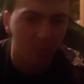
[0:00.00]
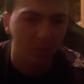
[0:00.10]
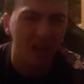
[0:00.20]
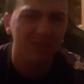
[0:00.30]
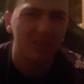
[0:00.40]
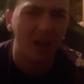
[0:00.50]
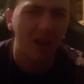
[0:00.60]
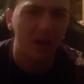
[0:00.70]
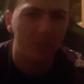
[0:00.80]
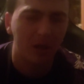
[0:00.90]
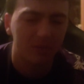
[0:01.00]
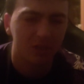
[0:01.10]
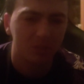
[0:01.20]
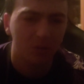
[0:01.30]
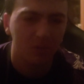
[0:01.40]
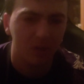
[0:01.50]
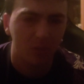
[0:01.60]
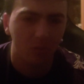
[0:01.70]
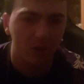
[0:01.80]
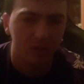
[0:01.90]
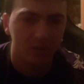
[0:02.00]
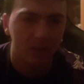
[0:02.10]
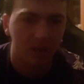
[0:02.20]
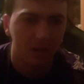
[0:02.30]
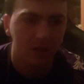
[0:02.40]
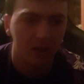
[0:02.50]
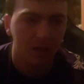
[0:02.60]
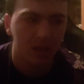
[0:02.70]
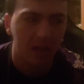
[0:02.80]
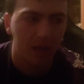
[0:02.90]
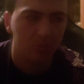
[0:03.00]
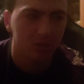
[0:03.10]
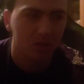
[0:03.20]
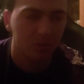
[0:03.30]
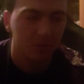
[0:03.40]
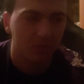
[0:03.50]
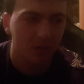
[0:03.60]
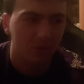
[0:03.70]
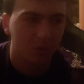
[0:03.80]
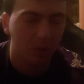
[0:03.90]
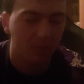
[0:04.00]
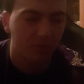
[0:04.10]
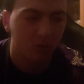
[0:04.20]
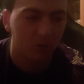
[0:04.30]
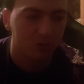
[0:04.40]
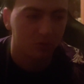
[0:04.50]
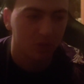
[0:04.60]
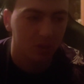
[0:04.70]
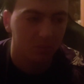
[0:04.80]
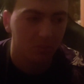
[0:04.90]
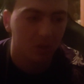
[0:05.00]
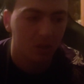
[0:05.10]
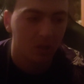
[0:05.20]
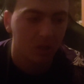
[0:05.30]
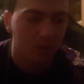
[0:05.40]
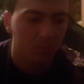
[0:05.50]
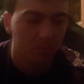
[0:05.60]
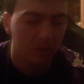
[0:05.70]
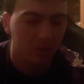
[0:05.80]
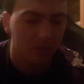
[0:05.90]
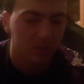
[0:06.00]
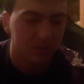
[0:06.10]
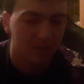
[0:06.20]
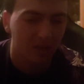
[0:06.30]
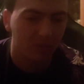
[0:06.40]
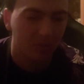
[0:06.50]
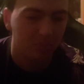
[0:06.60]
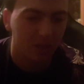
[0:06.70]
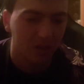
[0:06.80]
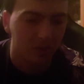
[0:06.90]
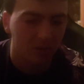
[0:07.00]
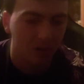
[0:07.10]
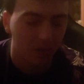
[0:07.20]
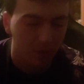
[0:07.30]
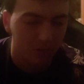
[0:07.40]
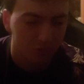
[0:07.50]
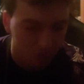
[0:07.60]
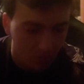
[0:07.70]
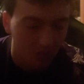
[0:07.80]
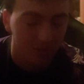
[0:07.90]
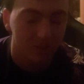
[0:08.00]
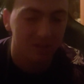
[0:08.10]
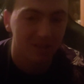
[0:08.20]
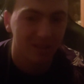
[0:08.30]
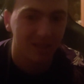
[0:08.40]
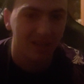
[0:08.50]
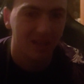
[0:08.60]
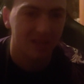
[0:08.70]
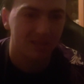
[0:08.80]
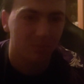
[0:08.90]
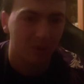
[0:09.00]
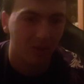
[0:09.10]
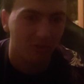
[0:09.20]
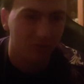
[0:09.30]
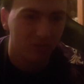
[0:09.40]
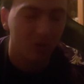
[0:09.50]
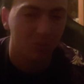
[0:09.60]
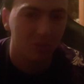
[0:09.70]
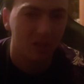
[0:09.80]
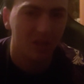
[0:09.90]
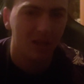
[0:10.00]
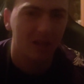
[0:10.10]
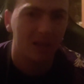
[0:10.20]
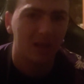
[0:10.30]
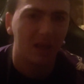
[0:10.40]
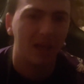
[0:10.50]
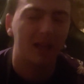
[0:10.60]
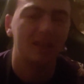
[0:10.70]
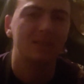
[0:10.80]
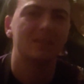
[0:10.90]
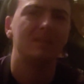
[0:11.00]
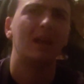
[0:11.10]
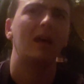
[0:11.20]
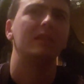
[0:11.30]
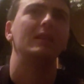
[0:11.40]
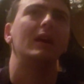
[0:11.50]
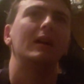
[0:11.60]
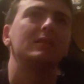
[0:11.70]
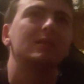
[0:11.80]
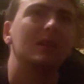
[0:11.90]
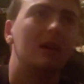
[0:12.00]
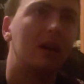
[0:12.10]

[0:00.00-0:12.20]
My thought about this movie was it was going to be Requiem for a Dream, but instead of it being about drugs, it's about food. And it's not that.